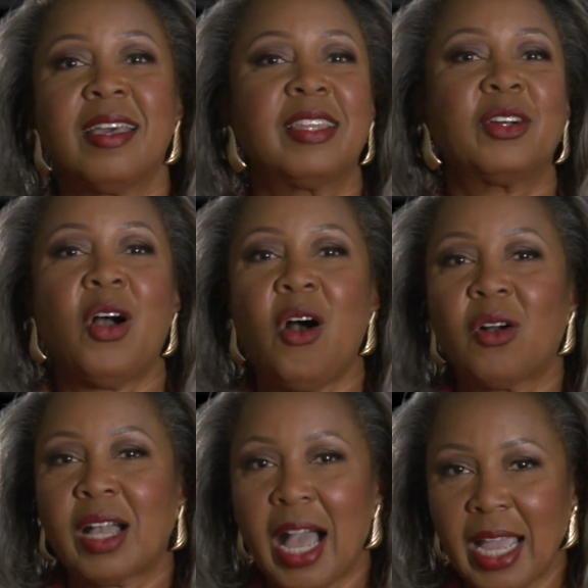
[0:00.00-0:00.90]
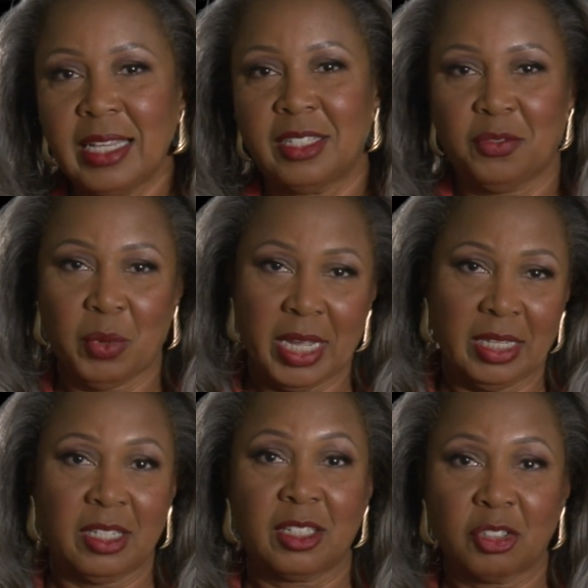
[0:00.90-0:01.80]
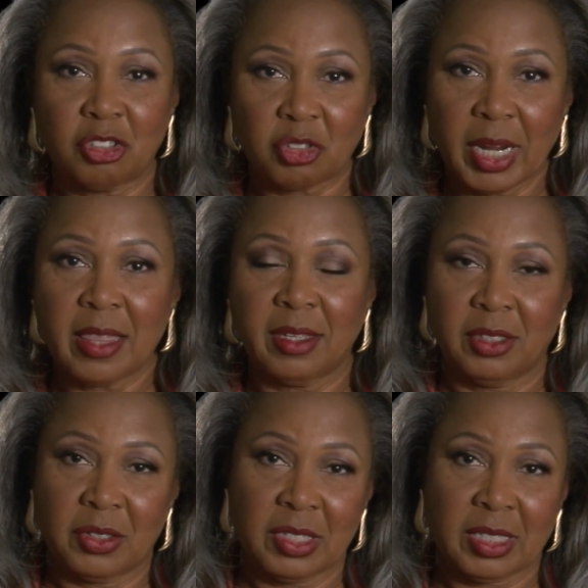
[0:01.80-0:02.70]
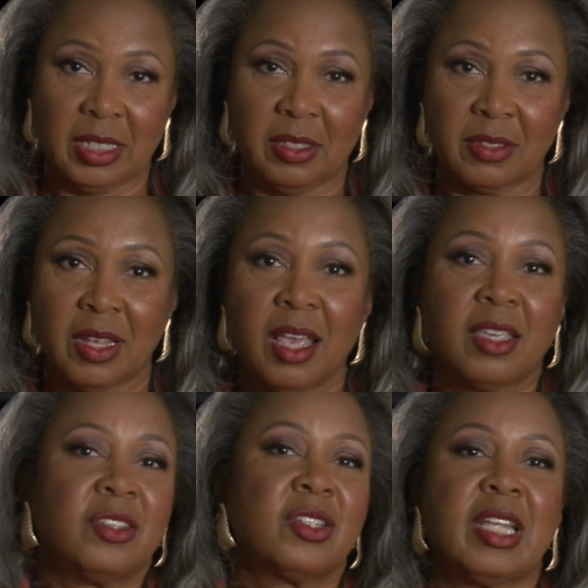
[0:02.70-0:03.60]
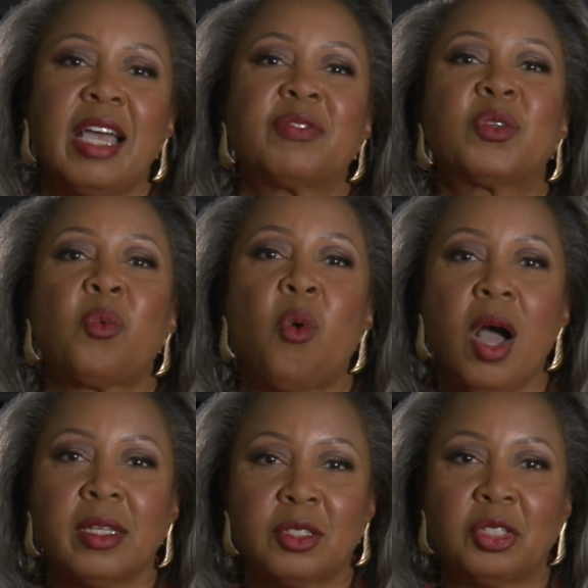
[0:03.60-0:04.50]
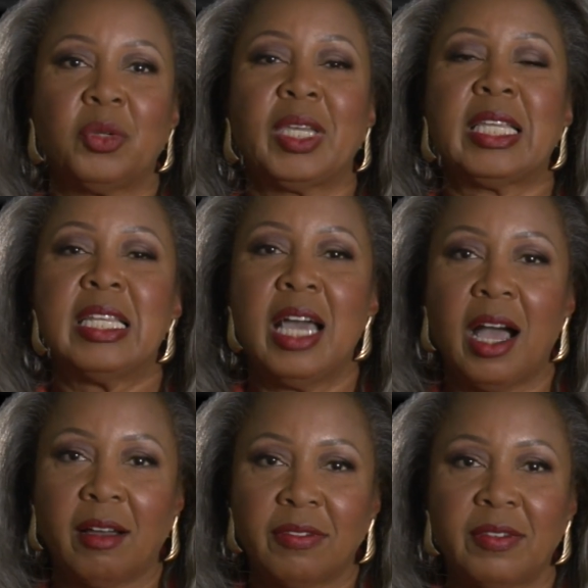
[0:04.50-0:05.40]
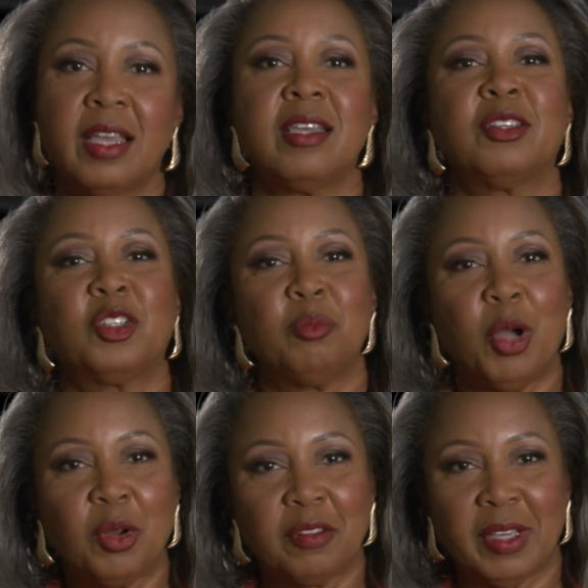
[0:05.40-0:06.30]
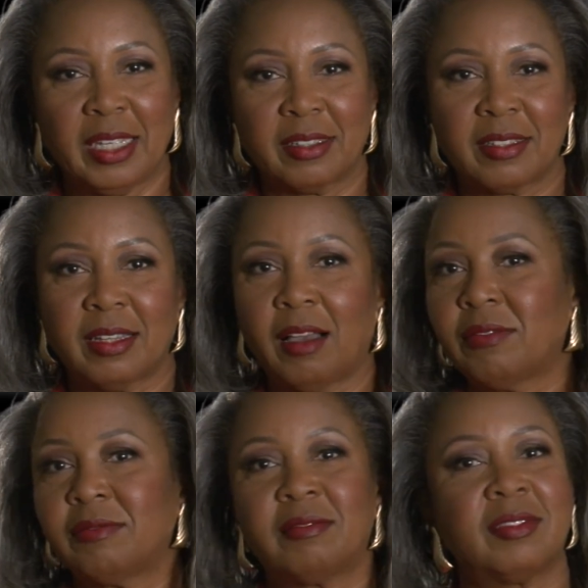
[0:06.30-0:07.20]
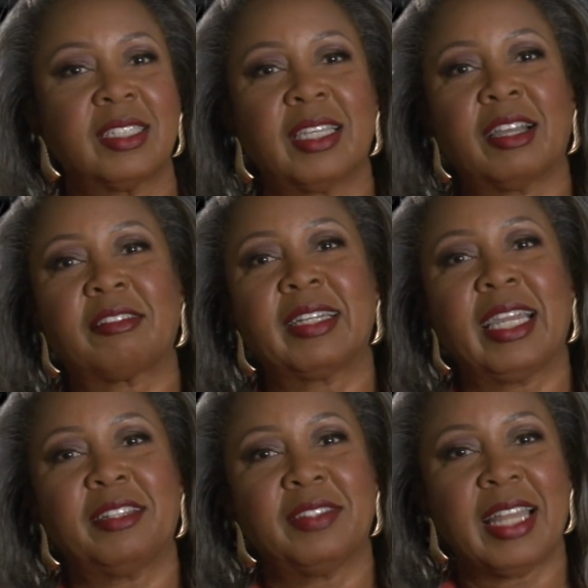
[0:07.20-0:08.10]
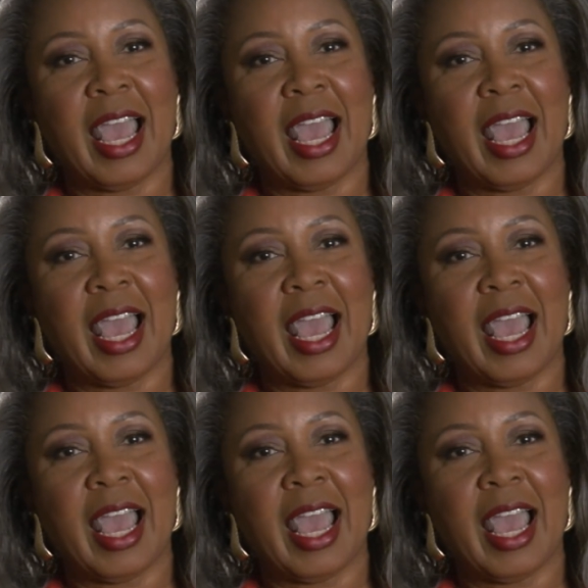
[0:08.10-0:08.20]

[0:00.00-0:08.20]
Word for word: There are all kinds of ways to strengthen your skills. You just have to want to enough to motivate yourself to get creative and